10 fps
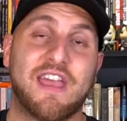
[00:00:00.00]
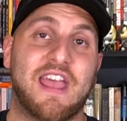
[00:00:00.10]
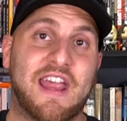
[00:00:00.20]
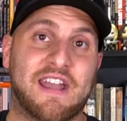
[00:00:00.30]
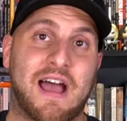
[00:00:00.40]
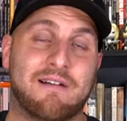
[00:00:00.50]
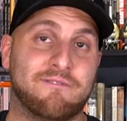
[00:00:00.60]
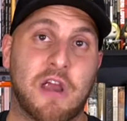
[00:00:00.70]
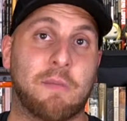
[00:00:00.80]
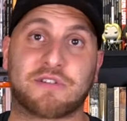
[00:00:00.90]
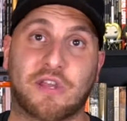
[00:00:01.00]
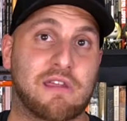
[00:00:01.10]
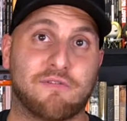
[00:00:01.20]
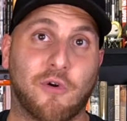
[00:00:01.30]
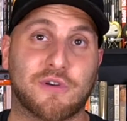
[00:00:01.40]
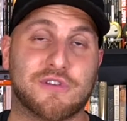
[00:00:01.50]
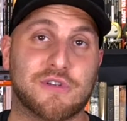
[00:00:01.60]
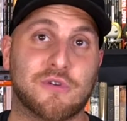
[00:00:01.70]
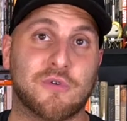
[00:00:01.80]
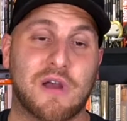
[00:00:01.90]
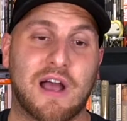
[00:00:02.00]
and I'm very much looking forward to